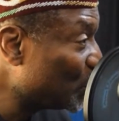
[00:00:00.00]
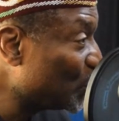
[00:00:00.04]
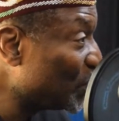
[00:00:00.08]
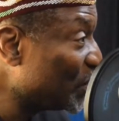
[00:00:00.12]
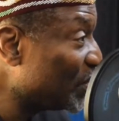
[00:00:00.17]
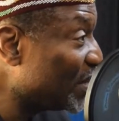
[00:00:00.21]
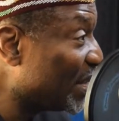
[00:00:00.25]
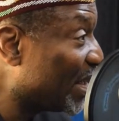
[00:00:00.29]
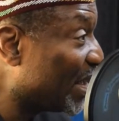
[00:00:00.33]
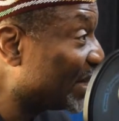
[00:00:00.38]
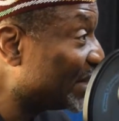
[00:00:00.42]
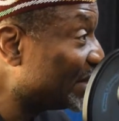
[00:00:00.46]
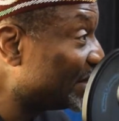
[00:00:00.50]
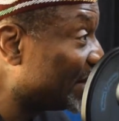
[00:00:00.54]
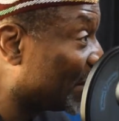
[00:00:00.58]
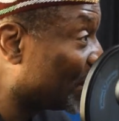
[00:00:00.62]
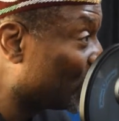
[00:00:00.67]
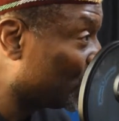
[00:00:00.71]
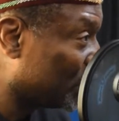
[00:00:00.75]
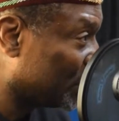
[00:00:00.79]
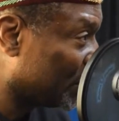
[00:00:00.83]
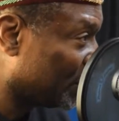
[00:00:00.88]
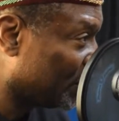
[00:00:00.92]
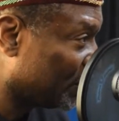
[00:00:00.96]
with the
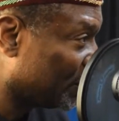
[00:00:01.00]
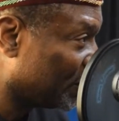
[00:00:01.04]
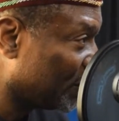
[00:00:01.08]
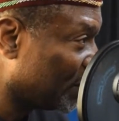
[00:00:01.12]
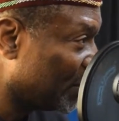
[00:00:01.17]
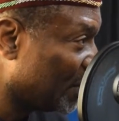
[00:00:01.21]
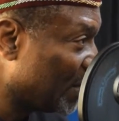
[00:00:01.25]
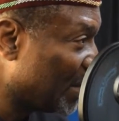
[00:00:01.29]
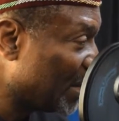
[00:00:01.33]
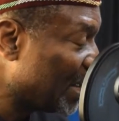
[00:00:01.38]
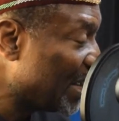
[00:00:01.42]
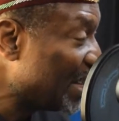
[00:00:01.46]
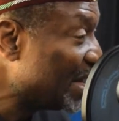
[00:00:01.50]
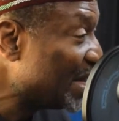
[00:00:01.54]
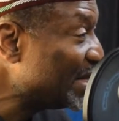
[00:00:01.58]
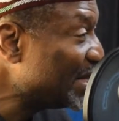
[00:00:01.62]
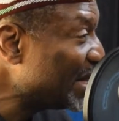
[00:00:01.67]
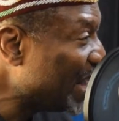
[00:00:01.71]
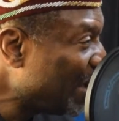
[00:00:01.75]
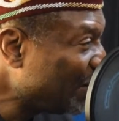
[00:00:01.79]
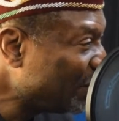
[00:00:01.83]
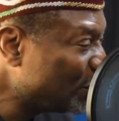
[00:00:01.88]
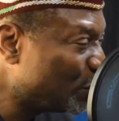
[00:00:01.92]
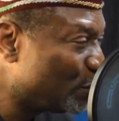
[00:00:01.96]
executive,
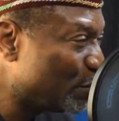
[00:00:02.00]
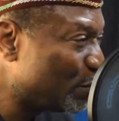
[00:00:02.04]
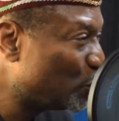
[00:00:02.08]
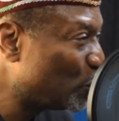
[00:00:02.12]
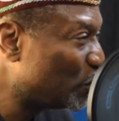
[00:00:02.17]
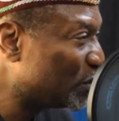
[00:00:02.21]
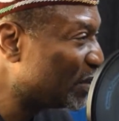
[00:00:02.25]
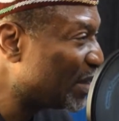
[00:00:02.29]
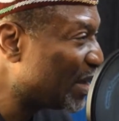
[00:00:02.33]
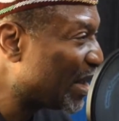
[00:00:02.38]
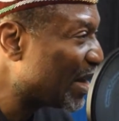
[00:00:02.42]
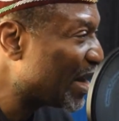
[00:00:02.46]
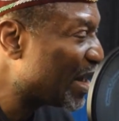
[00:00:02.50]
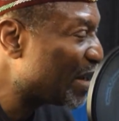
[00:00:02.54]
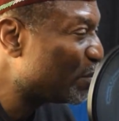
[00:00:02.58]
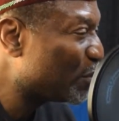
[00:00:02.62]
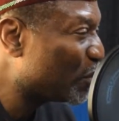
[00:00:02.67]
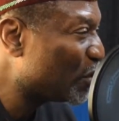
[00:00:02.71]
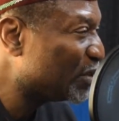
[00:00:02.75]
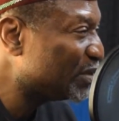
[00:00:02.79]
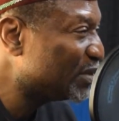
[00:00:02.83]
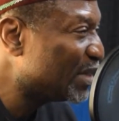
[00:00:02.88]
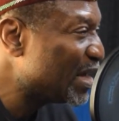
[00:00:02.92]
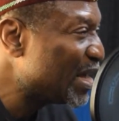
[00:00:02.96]
they have to be totally aligned
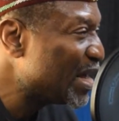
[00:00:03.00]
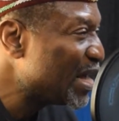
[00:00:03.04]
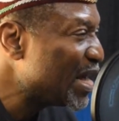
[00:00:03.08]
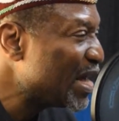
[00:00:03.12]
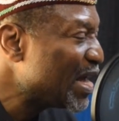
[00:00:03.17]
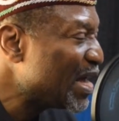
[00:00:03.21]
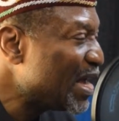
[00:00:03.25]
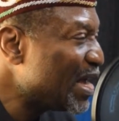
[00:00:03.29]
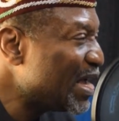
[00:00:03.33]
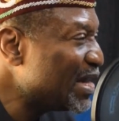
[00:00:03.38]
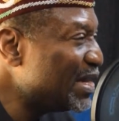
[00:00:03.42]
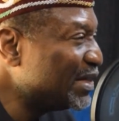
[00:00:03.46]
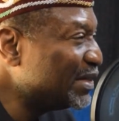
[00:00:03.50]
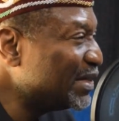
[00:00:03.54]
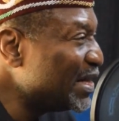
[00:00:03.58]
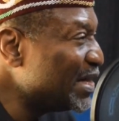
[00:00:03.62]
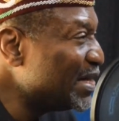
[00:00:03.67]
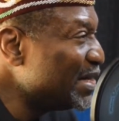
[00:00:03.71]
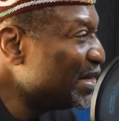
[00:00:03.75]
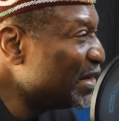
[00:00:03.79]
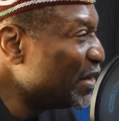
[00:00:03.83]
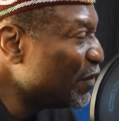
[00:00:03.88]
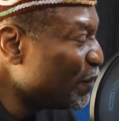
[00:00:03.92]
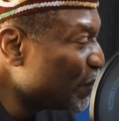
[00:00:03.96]
because it is a
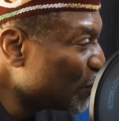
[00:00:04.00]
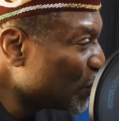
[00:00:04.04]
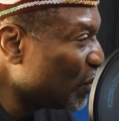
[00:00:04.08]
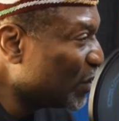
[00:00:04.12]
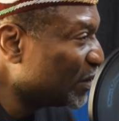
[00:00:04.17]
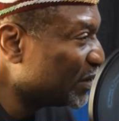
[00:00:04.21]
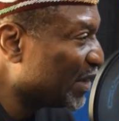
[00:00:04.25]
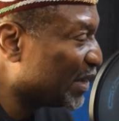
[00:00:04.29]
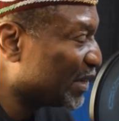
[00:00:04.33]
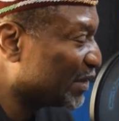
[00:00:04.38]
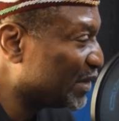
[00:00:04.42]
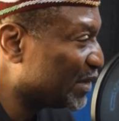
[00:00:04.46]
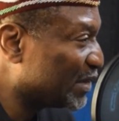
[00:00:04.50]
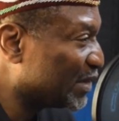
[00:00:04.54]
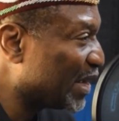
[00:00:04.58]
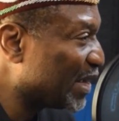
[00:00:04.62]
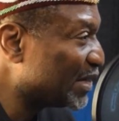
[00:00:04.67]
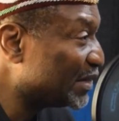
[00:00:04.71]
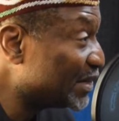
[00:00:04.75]
difficult exercise.